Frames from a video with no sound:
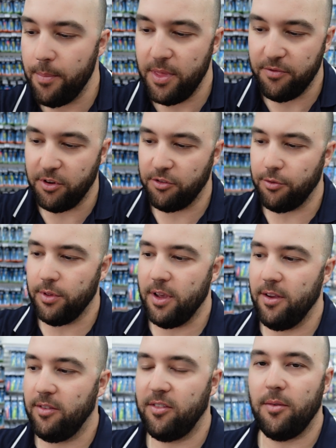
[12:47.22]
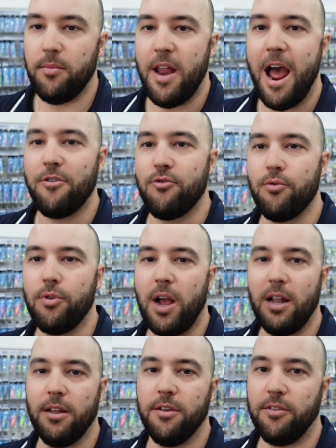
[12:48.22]
They've just released some natural
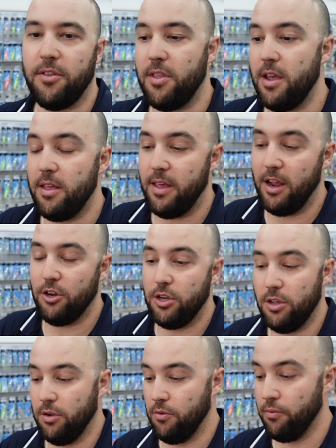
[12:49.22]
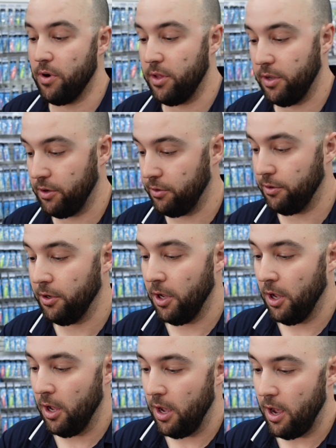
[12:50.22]
colors and they actually look really good.
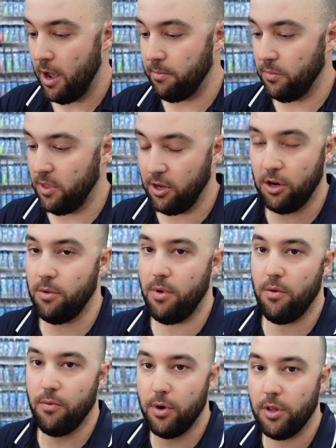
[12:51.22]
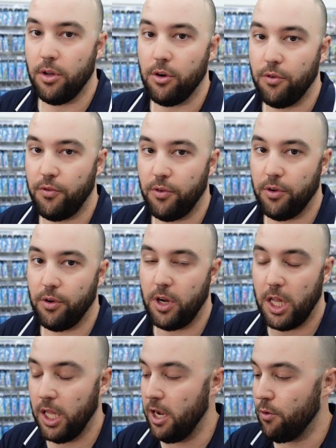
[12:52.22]
They're gonna be really good for
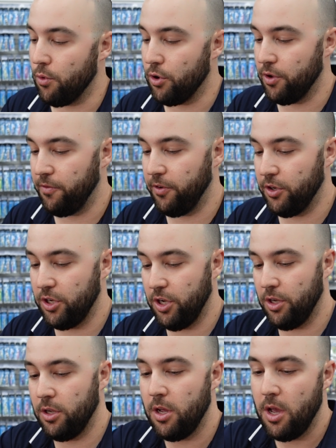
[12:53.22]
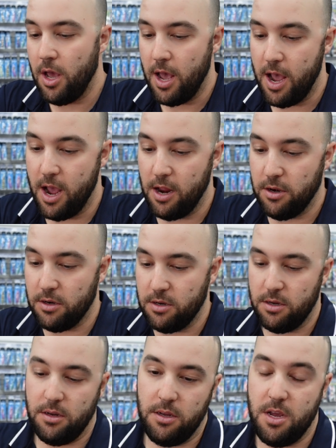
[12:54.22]
clear water fishing, and
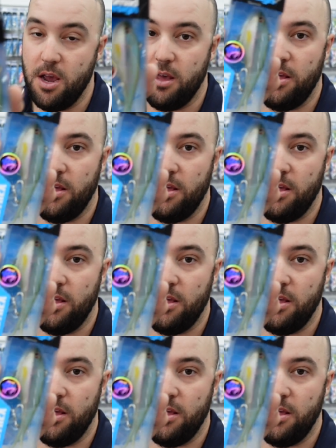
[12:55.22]
yeah,